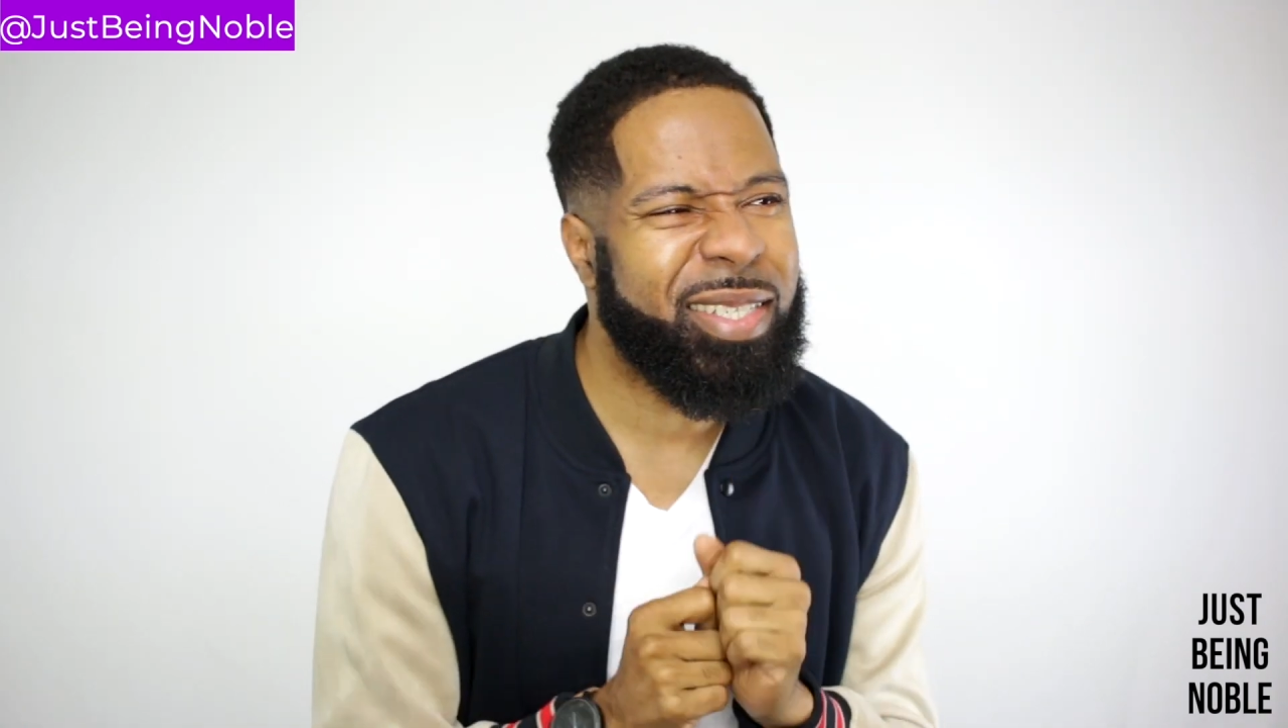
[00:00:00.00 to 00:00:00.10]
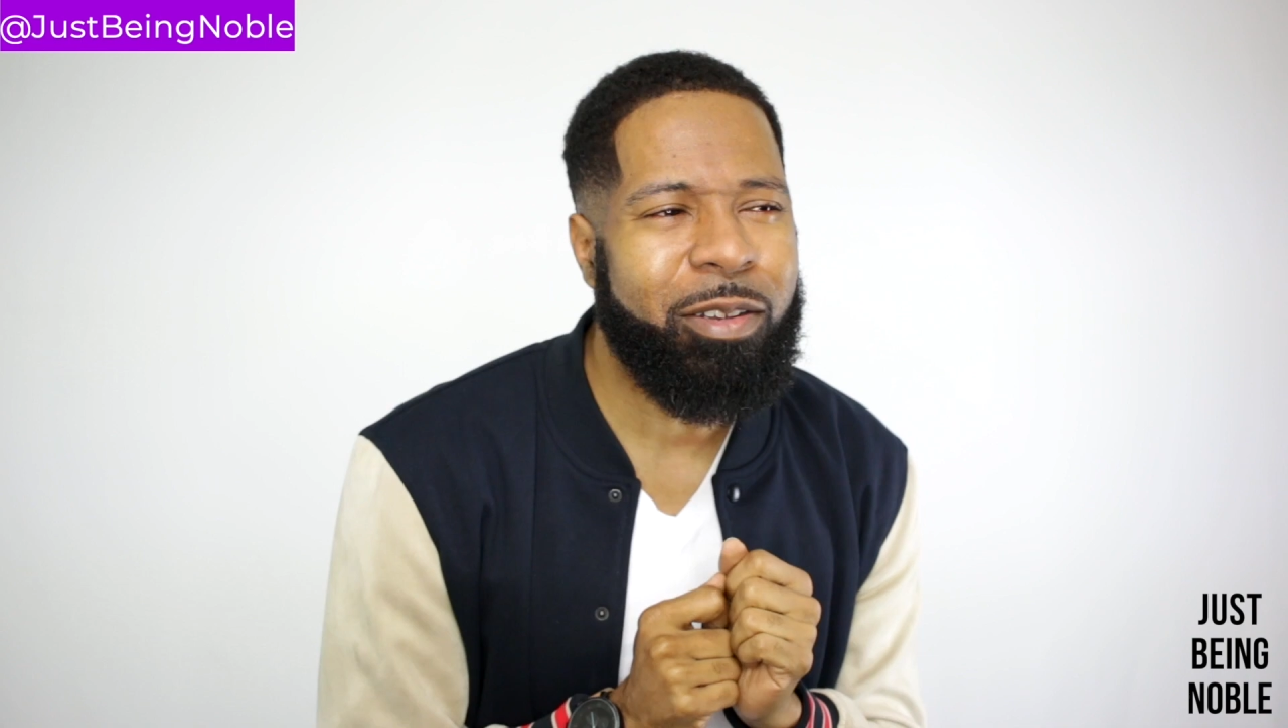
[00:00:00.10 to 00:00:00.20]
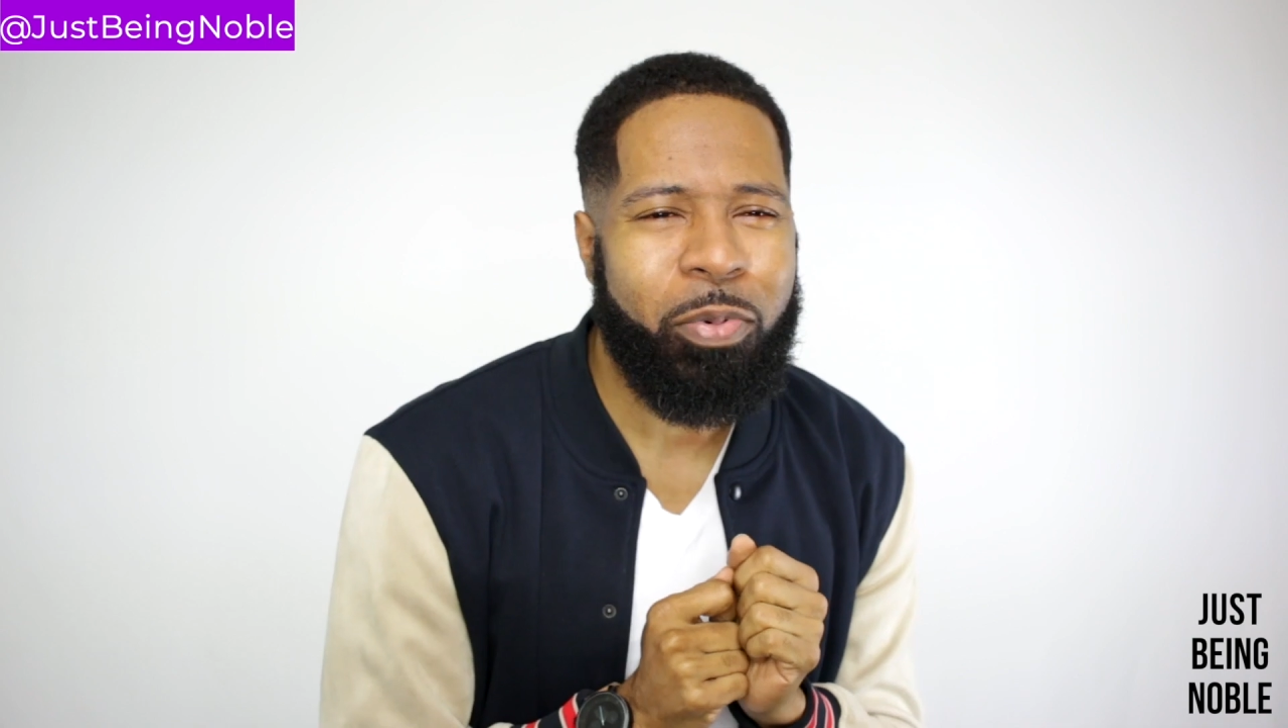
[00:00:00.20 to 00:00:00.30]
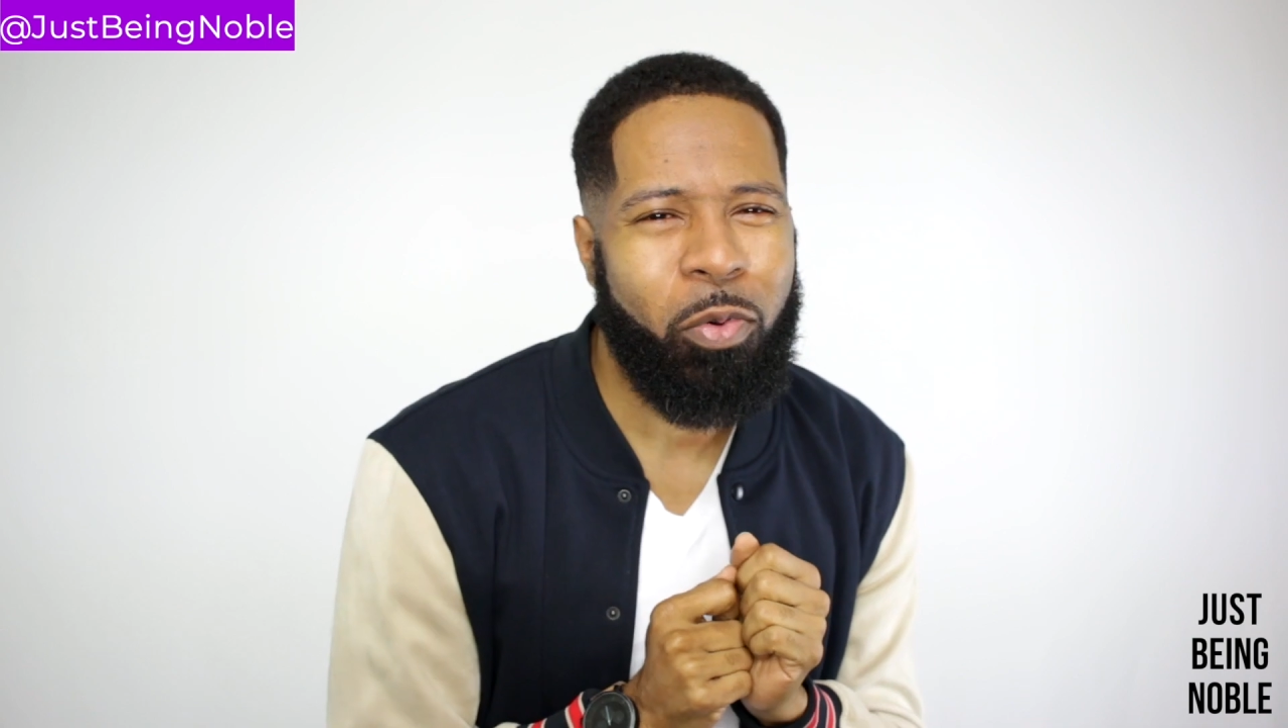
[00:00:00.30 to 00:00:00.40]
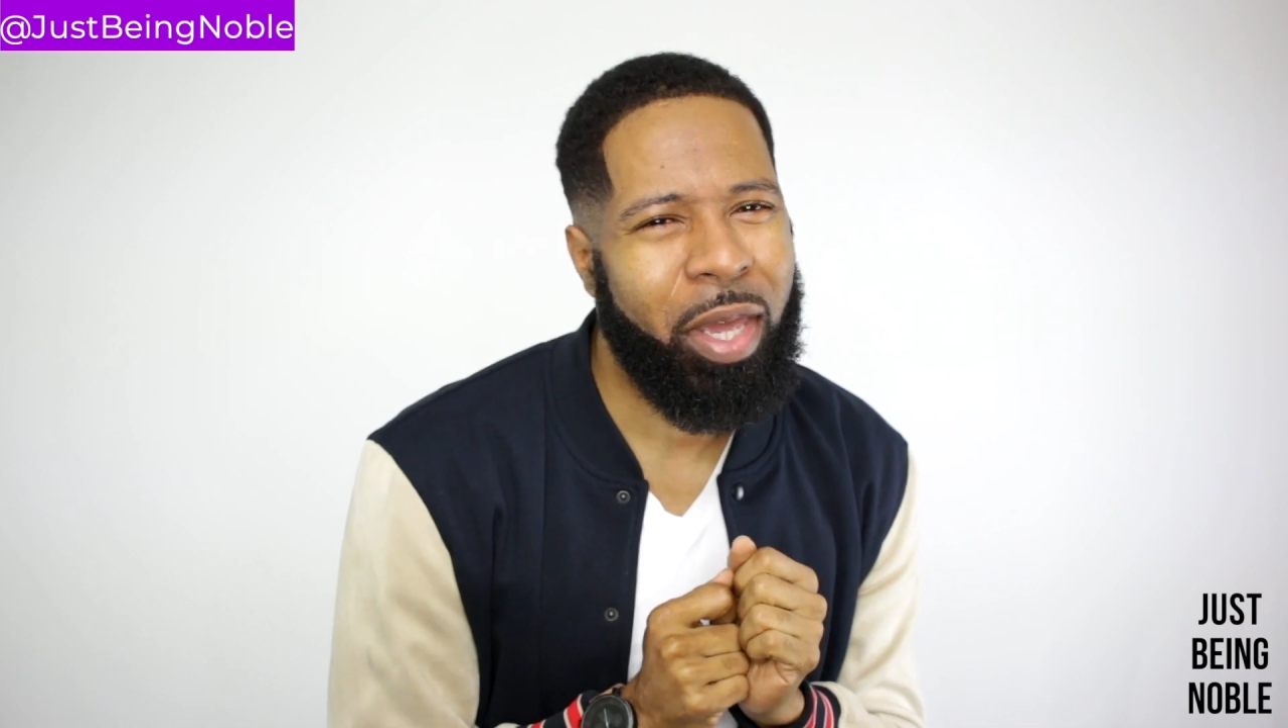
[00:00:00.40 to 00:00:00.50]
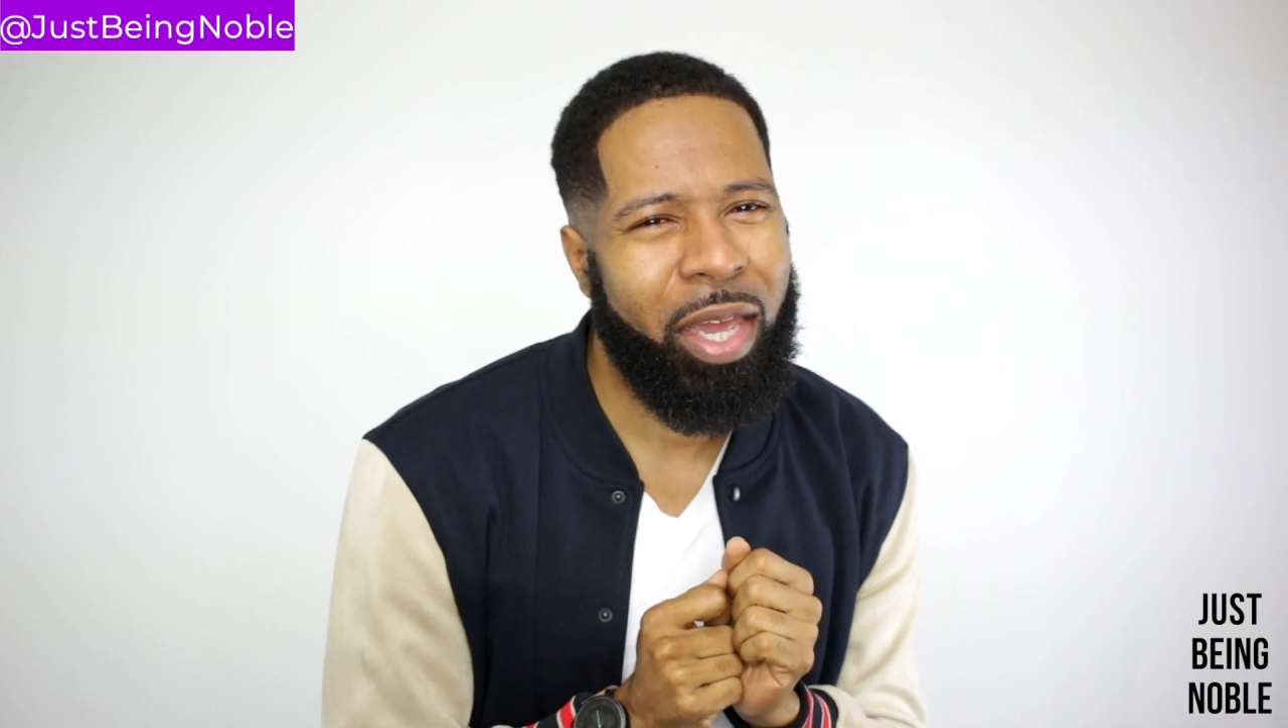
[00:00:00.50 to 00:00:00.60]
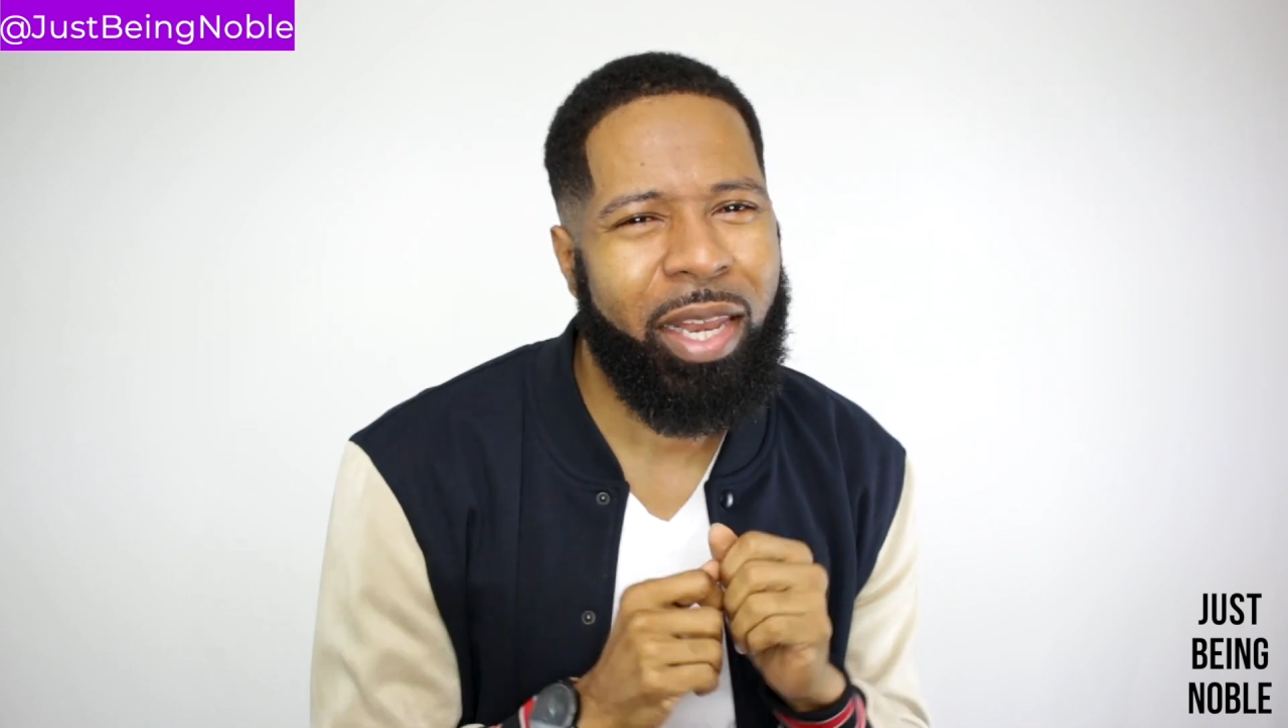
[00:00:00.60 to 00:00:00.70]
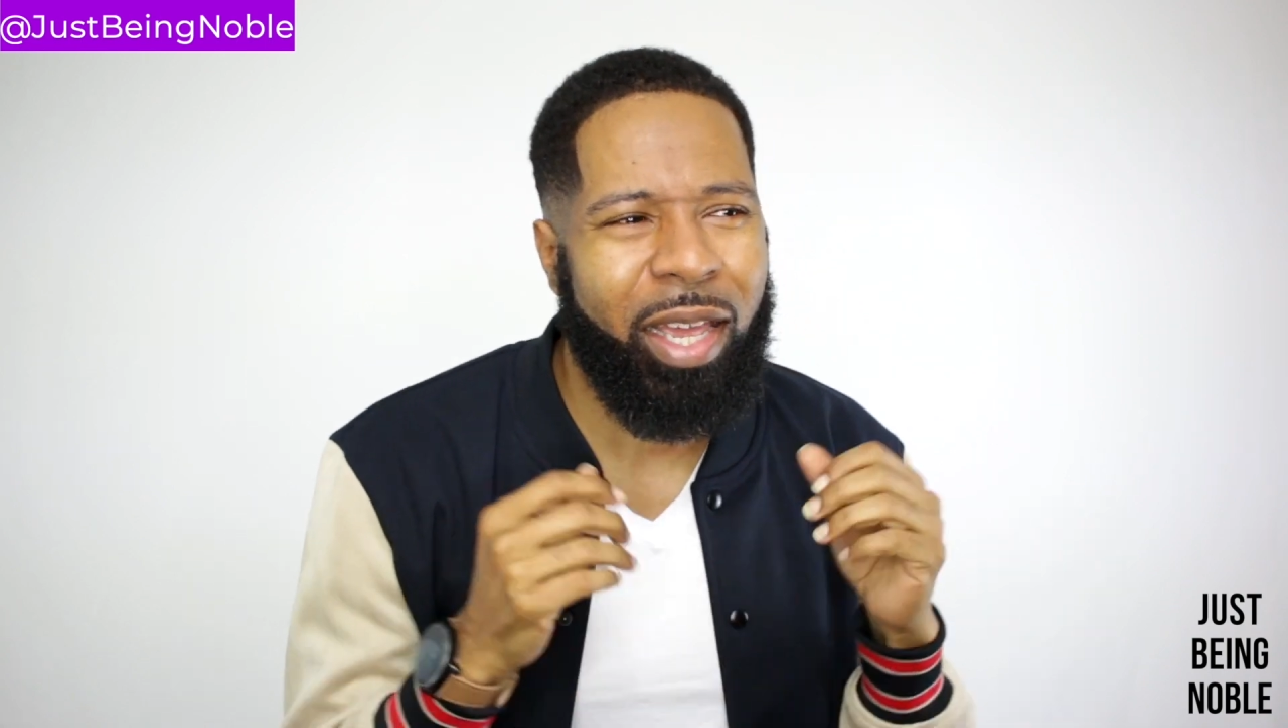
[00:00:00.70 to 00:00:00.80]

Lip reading: simple, man.